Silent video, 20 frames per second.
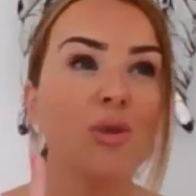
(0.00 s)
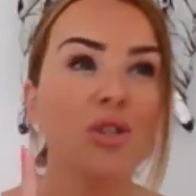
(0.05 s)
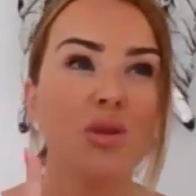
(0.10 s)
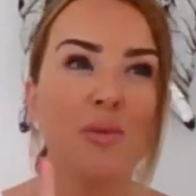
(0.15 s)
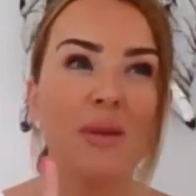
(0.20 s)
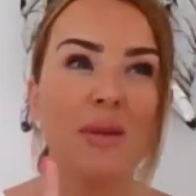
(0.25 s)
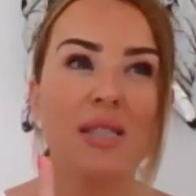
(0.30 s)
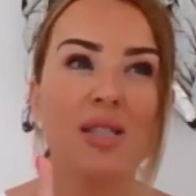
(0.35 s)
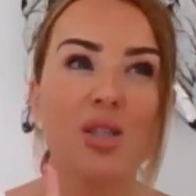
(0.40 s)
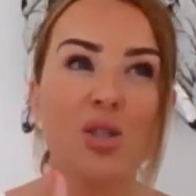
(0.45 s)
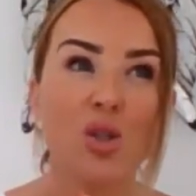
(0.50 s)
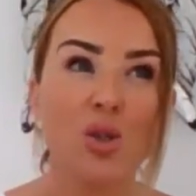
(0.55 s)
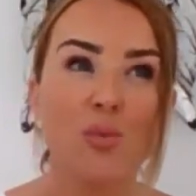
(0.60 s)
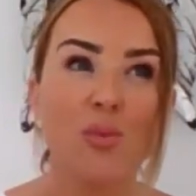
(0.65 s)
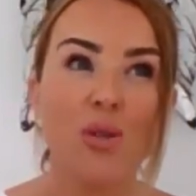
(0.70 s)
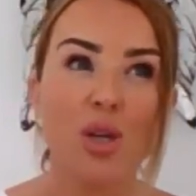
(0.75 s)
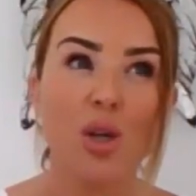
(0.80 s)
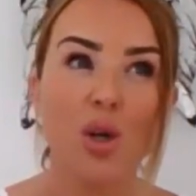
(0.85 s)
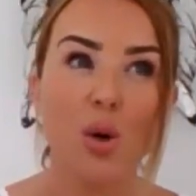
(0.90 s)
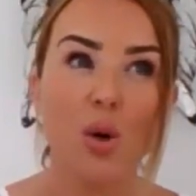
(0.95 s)
Which means there's
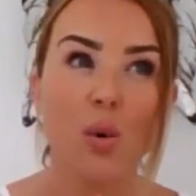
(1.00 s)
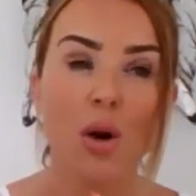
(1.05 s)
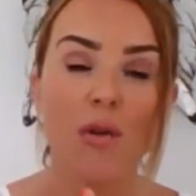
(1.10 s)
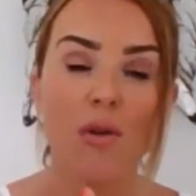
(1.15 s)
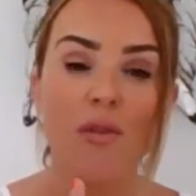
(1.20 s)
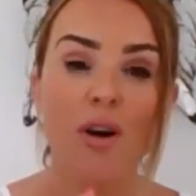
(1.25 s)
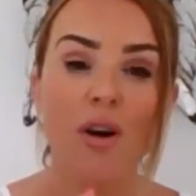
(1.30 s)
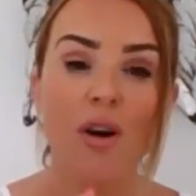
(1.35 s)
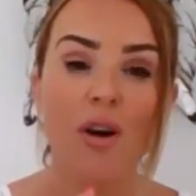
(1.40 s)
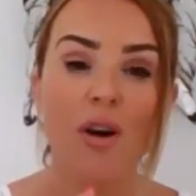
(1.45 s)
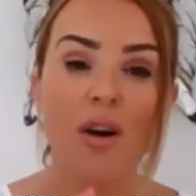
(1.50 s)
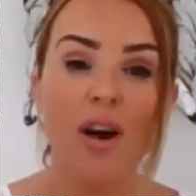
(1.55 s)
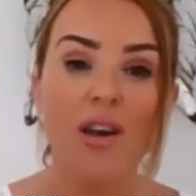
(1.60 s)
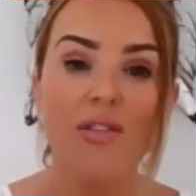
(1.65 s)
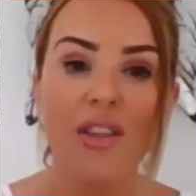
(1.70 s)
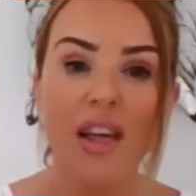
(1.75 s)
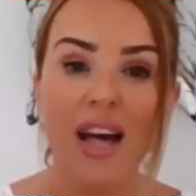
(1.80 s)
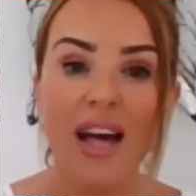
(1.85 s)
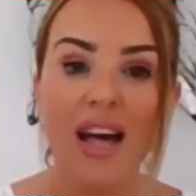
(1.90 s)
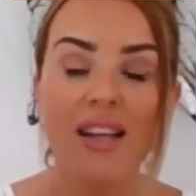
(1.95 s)
something not quite
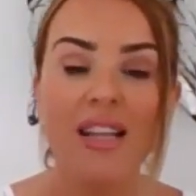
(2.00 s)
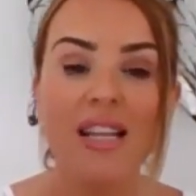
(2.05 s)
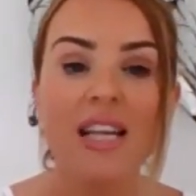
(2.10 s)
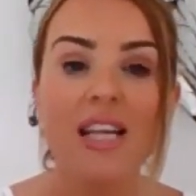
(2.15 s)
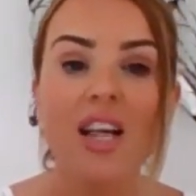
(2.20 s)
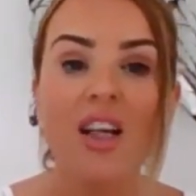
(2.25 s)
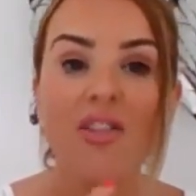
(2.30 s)
right there.